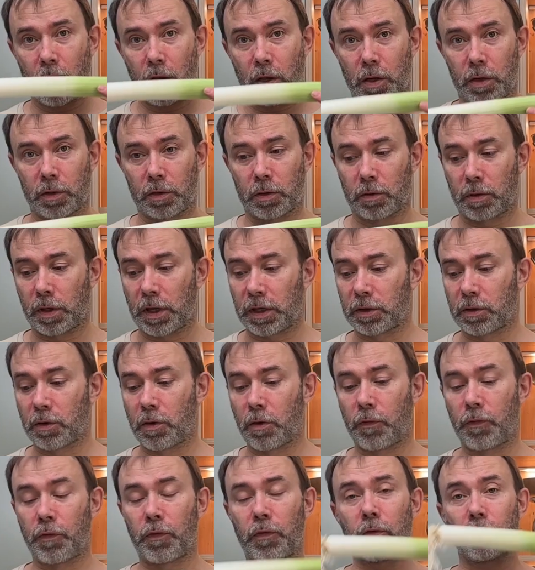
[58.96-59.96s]
So let's
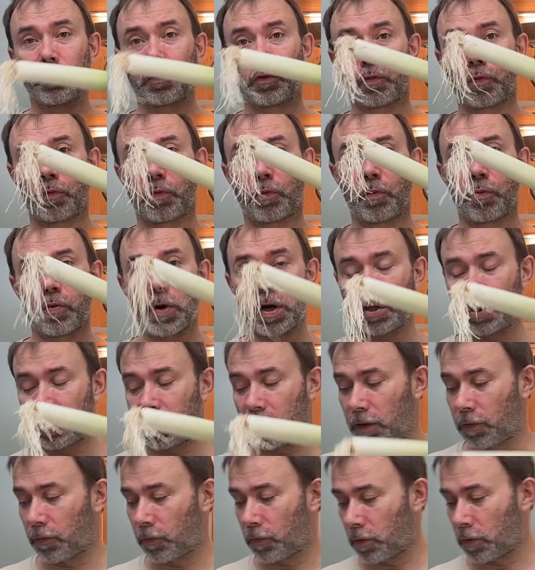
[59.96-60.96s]
go to wash
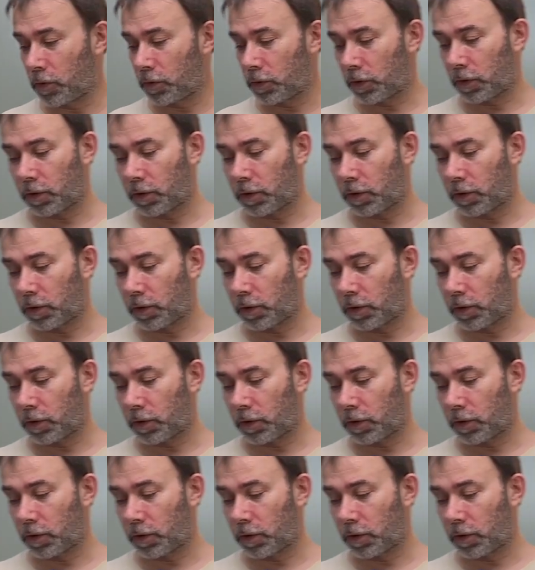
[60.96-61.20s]
it first.